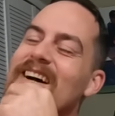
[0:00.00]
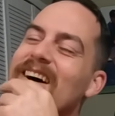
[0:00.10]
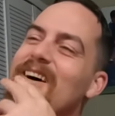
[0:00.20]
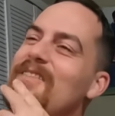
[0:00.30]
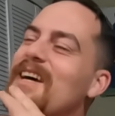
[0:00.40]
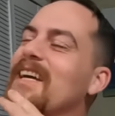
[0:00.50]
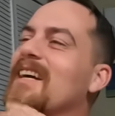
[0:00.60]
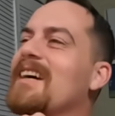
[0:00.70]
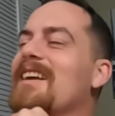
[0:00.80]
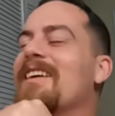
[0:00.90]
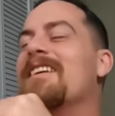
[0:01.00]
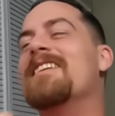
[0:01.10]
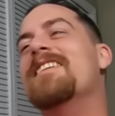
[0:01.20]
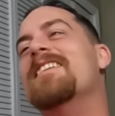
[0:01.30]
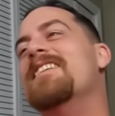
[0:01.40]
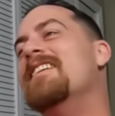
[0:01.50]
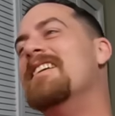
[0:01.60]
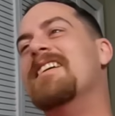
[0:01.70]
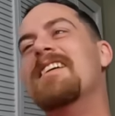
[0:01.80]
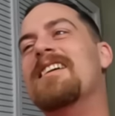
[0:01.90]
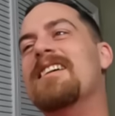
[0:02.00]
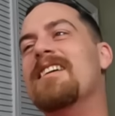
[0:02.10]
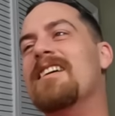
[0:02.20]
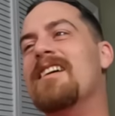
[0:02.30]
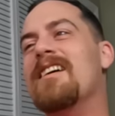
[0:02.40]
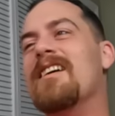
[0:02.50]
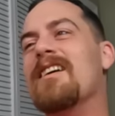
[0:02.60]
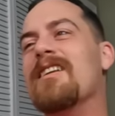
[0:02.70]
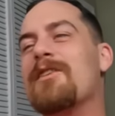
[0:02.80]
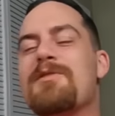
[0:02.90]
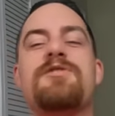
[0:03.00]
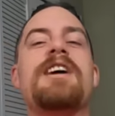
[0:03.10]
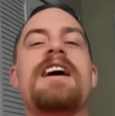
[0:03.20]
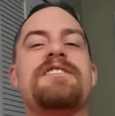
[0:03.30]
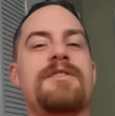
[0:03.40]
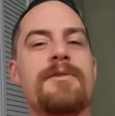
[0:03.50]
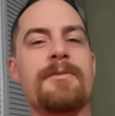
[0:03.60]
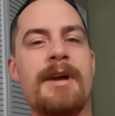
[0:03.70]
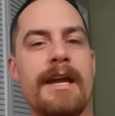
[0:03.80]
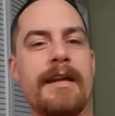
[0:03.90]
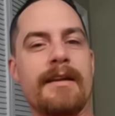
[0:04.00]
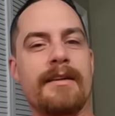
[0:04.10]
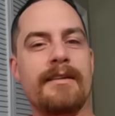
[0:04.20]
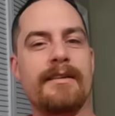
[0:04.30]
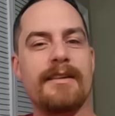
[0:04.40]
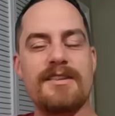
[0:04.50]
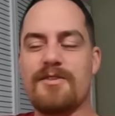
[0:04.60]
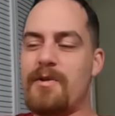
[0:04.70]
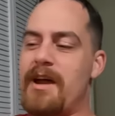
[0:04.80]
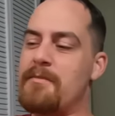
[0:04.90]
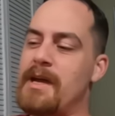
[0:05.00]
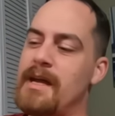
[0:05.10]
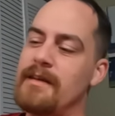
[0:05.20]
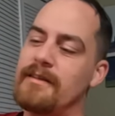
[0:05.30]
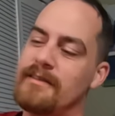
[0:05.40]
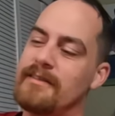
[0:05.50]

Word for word: Oh my god. Uh, look what you guys do to me. I swear, man.